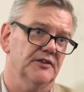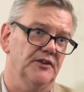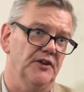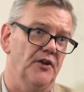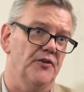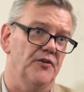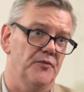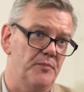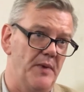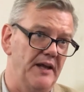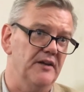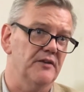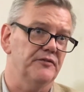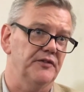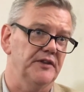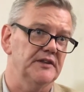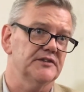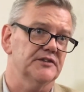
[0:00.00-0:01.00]
the
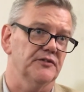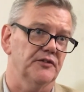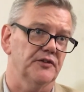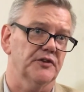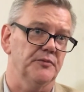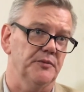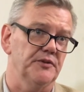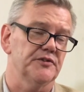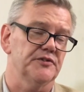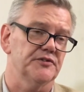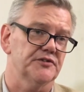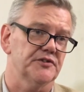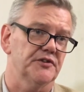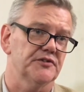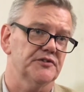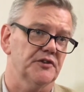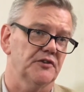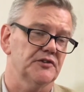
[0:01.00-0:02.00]
benefit of a community
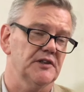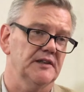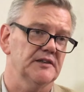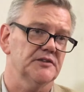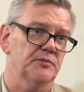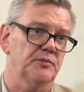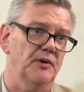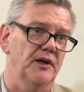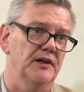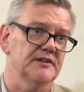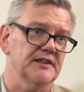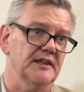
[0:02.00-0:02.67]
research social enterprise,